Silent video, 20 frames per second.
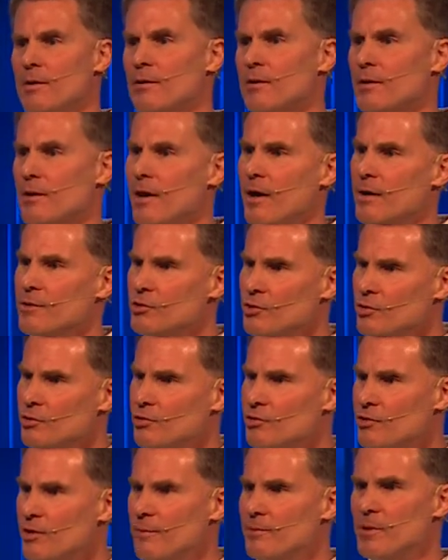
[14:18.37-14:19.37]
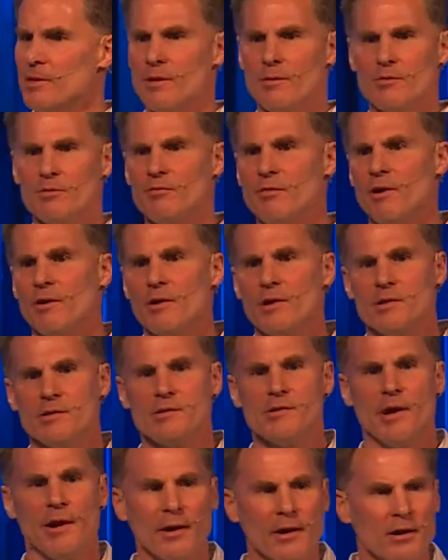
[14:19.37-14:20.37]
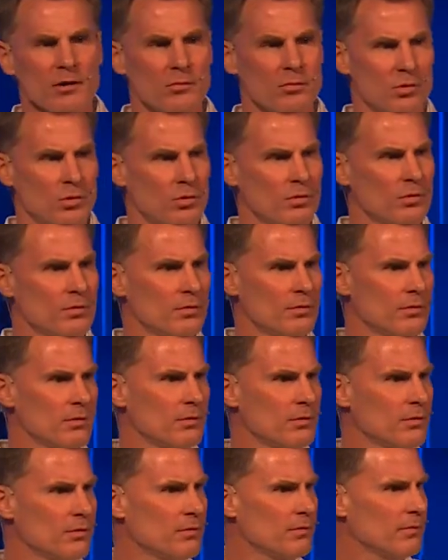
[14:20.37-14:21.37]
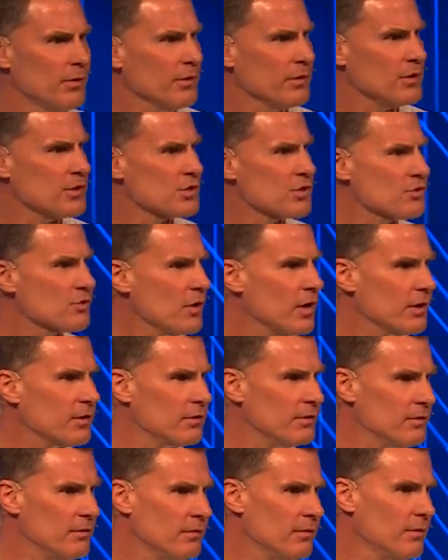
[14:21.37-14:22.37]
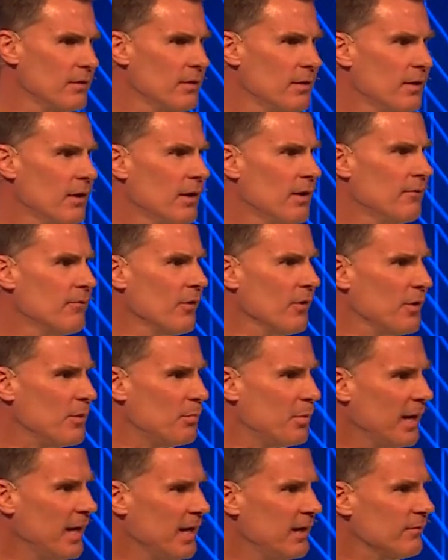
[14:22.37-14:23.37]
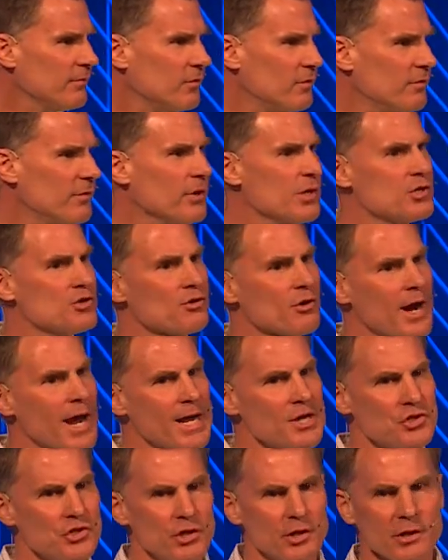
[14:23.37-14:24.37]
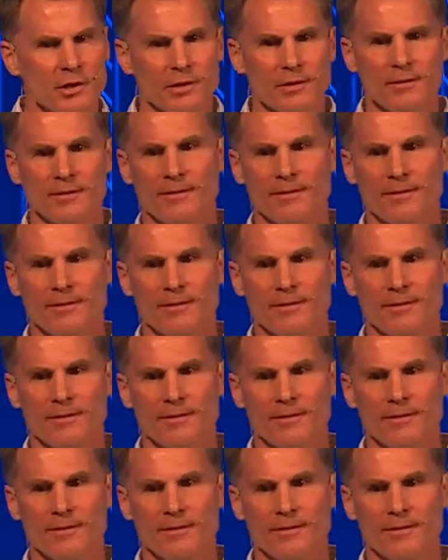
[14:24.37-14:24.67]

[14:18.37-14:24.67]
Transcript: God used something that was very terrible, very destructive, very painful, very tragic.